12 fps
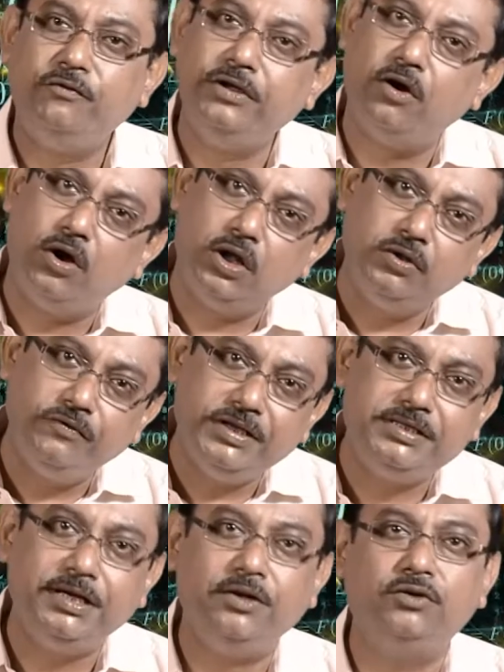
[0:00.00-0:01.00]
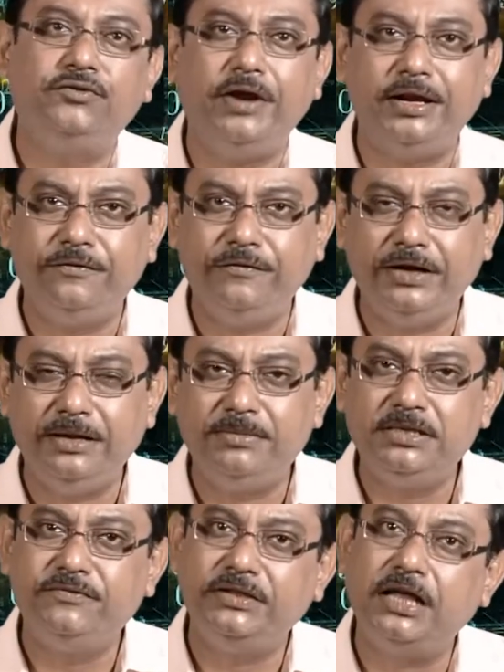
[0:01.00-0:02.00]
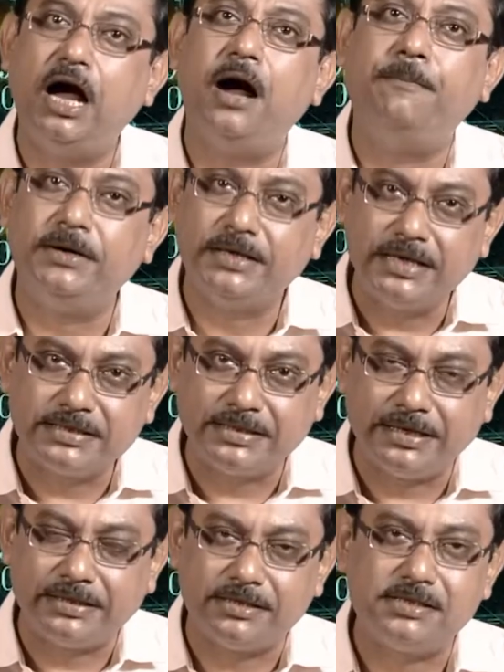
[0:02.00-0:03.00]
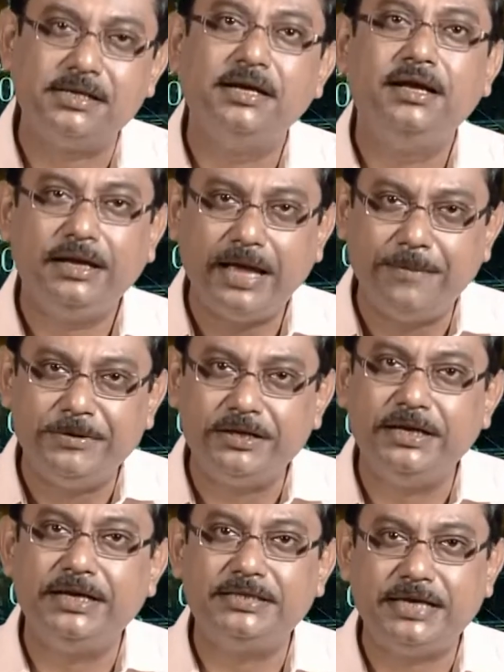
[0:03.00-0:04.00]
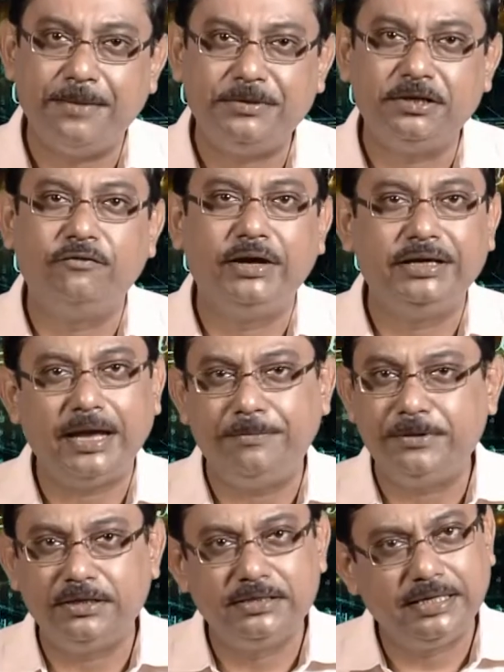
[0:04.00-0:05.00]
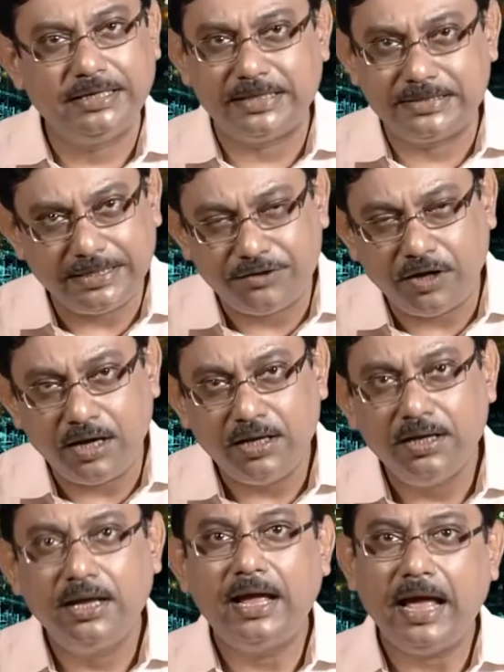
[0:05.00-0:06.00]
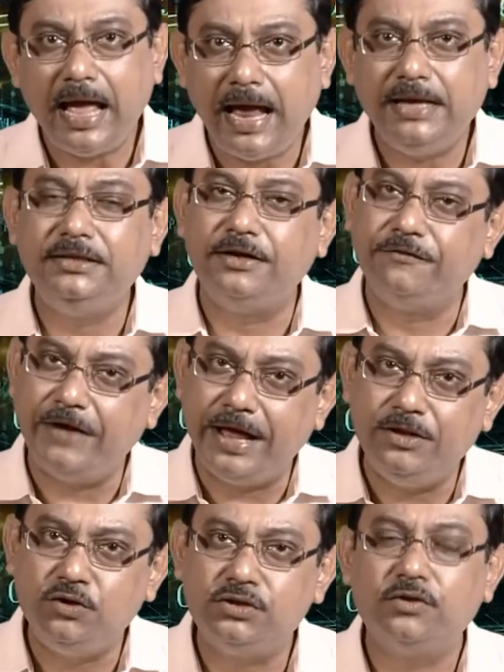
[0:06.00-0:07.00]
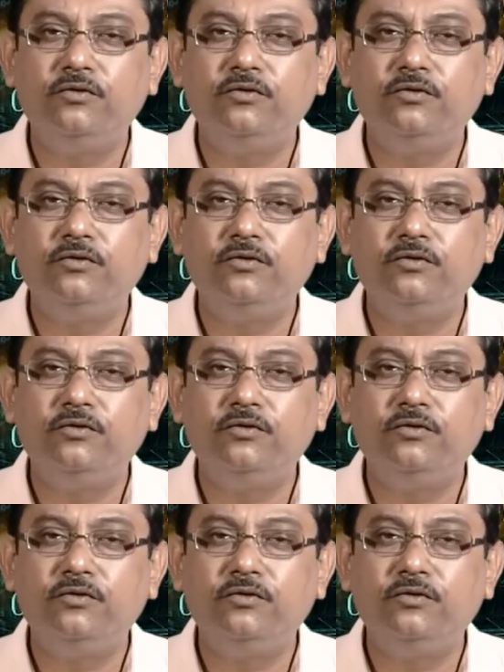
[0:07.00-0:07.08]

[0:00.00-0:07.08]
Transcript: we always denote random variables with uppercase letters, capital X, capital Y, capital Z, etc., and their values